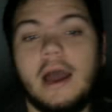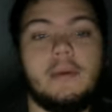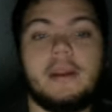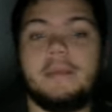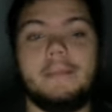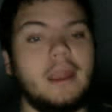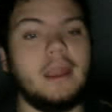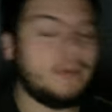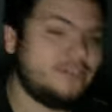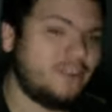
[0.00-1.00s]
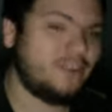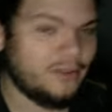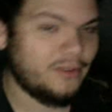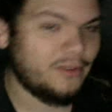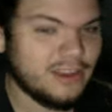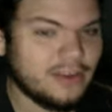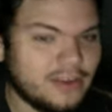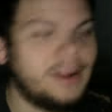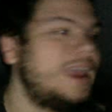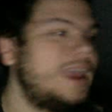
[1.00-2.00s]
I recommend Hellraiser
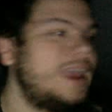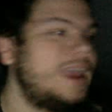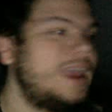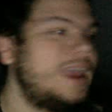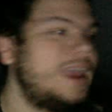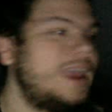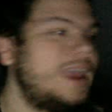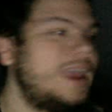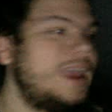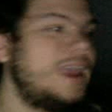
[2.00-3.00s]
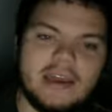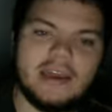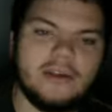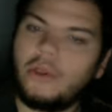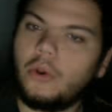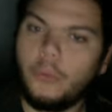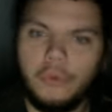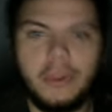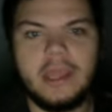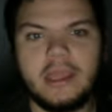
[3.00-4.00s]
Hellseeker. It's a little
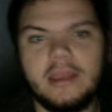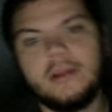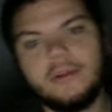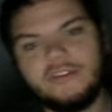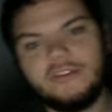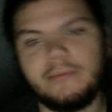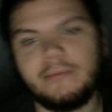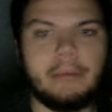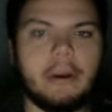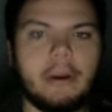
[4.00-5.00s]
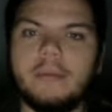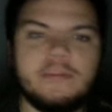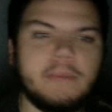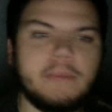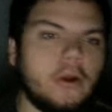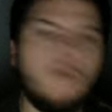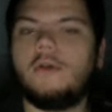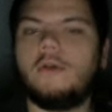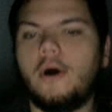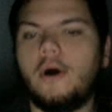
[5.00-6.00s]
weak in some departments, but
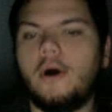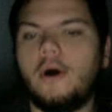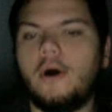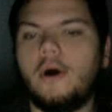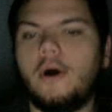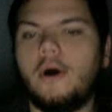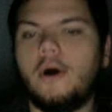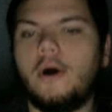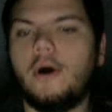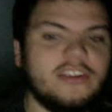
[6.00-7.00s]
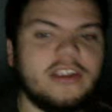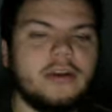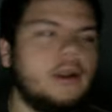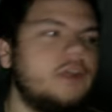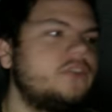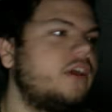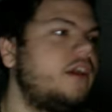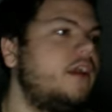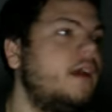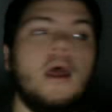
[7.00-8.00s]
overall, Hellraiser Hellseeker is
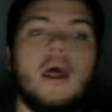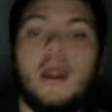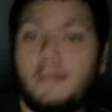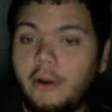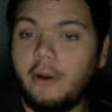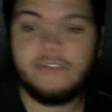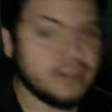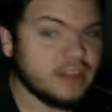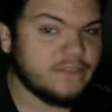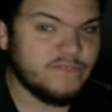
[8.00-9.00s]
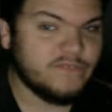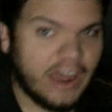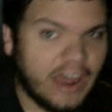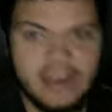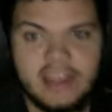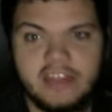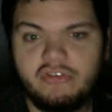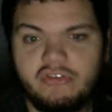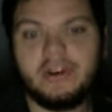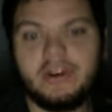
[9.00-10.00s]
a perfectly fine
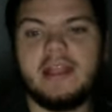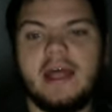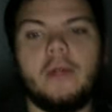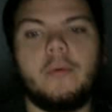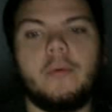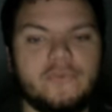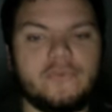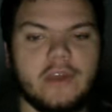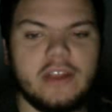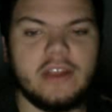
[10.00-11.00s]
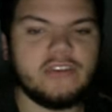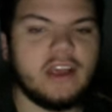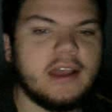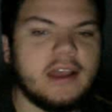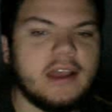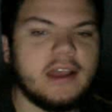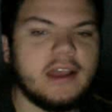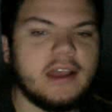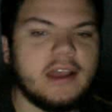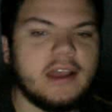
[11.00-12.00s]
entry in the Hellraiser franchise,
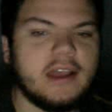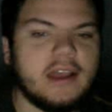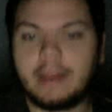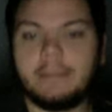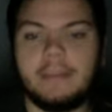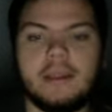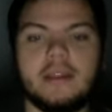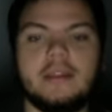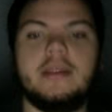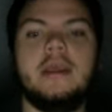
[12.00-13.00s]
and I recommend it.